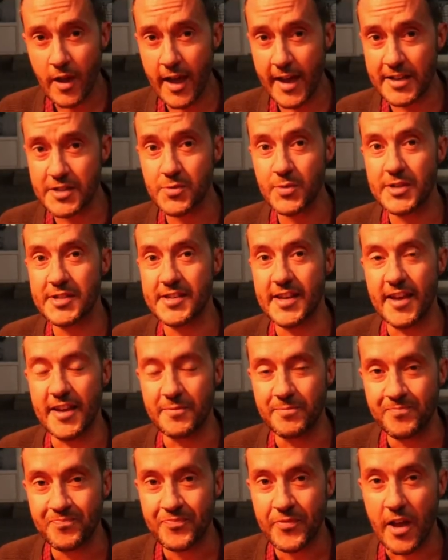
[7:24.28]
as we
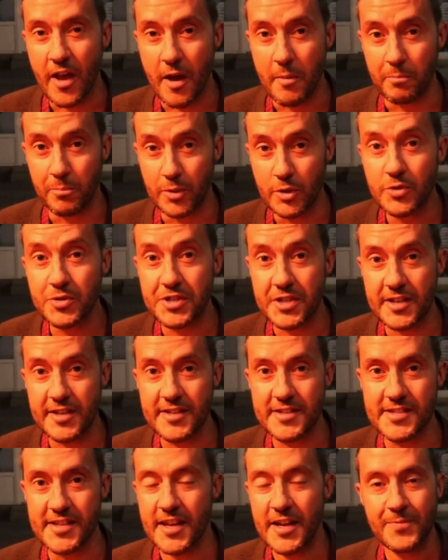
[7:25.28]
said, blue
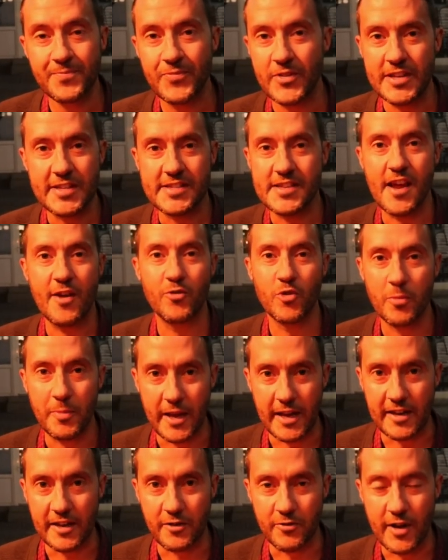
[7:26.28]
cheese is not
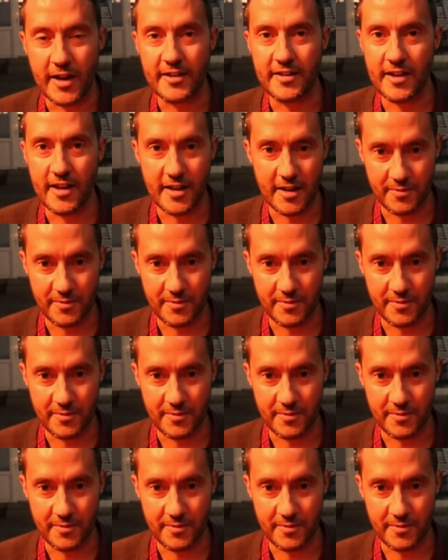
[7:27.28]
Romanian, right?